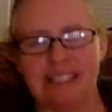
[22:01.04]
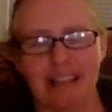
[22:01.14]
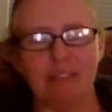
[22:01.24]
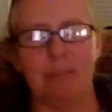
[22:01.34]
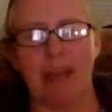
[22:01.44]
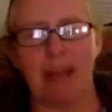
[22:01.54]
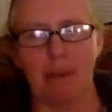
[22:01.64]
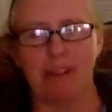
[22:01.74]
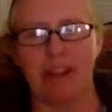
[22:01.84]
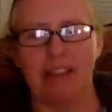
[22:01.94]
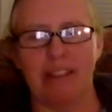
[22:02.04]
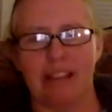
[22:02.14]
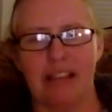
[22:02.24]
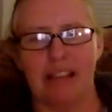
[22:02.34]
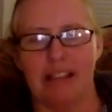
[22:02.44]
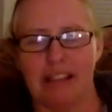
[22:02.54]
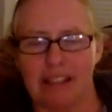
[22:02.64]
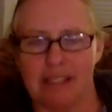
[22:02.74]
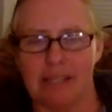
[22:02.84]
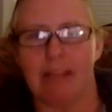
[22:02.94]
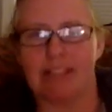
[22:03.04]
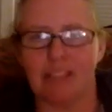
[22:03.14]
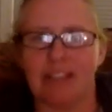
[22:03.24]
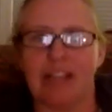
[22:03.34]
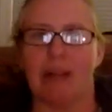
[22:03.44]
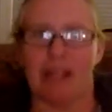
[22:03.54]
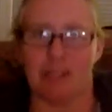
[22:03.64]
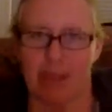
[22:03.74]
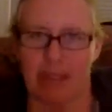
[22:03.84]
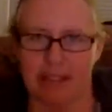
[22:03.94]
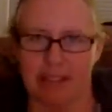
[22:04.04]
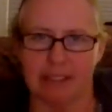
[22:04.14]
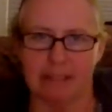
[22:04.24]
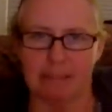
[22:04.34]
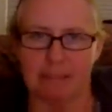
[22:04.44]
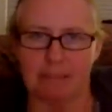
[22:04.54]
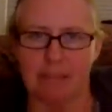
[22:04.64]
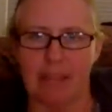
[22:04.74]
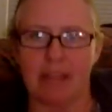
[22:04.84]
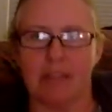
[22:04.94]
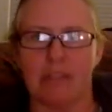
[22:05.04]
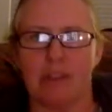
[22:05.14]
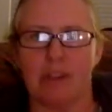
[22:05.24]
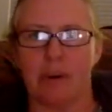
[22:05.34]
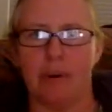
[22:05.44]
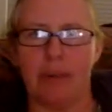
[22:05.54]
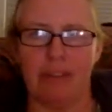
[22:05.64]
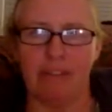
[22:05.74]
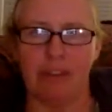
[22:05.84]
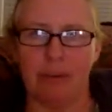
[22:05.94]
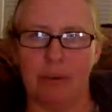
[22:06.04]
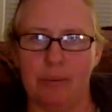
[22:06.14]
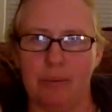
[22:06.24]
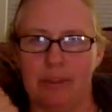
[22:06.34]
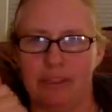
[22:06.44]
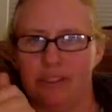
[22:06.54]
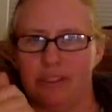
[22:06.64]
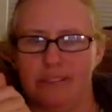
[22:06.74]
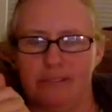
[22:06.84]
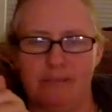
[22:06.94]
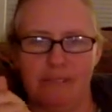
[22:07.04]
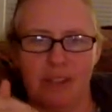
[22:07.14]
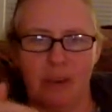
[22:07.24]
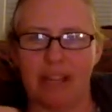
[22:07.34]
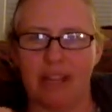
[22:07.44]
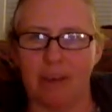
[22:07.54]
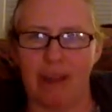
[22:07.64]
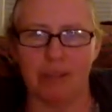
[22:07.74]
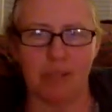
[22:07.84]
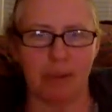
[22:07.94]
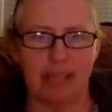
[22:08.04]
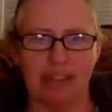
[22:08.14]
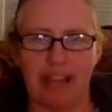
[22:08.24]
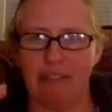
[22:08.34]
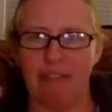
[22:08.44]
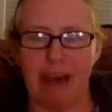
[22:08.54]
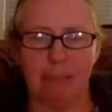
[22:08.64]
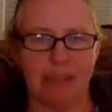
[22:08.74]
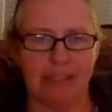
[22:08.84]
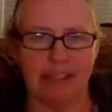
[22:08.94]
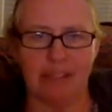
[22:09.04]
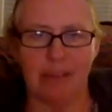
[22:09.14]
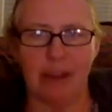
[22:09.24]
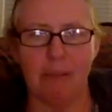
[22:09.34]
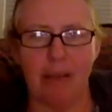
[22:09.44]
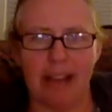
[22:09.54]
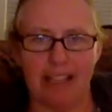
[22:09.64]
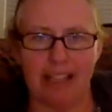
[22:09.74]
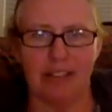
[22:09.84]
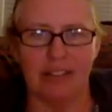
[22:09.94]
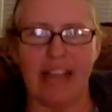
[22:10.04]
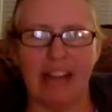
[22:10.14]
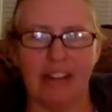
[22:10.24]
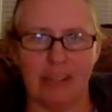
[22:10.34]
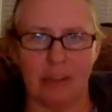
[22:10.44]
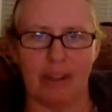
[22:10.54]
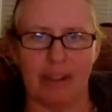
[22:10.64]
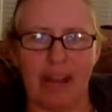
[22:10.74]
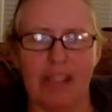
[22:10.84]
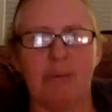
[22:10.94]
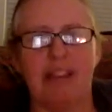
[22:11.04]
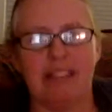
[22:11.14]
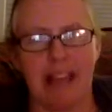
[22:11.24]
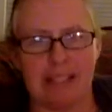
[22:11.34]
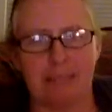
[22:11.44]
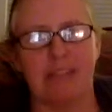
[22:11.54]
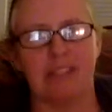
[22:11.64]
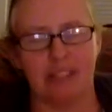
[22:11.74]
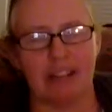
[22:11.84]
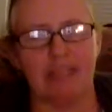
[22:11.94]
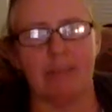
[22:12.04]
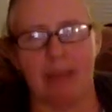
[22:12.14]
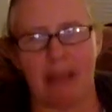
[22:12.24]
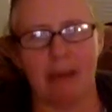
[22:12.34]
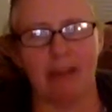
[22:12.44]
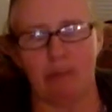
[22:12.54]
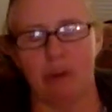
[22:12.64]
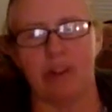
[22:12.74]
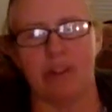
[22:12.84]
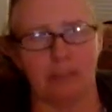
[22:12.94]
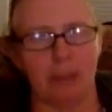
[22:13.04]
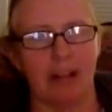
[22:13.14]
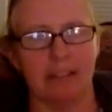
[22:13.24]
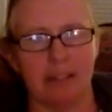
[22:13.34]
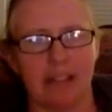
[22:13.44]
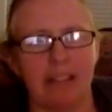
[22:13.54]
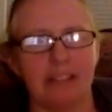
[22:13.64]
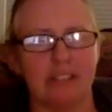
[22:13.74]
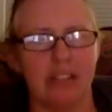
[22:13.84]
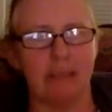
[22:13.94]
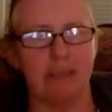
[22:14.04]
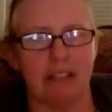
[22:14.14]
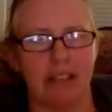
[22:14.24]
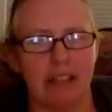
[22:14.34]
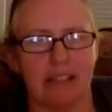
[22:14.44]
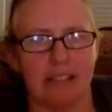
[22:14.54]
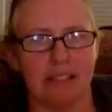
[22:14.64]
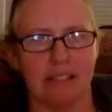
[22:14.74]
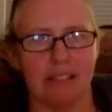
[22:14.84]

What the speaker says: they have to pay 1 credit the semester they graduate. So if you don't get around to it, life happens, and you come back a year later and you want to graduate, that semester you're going to have to pay about $400, right, James? I think it's.